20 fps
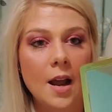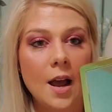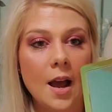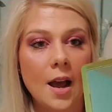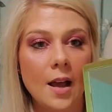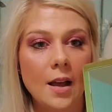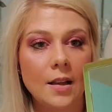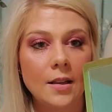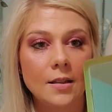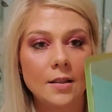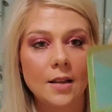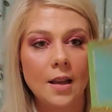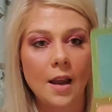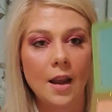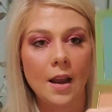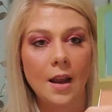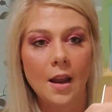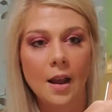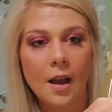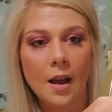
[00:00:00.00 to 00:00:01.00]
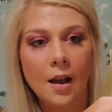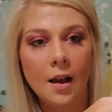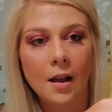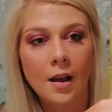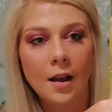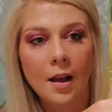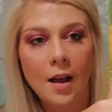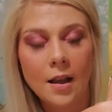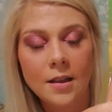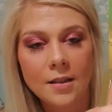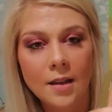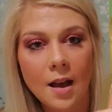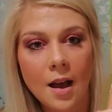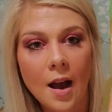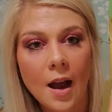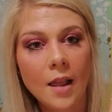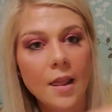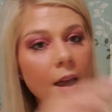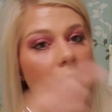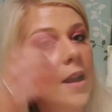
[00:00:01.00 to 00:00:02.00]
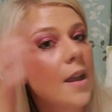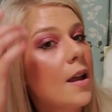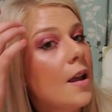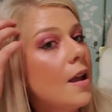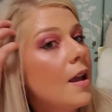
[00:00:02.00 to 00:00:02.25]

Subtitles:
as a highlight.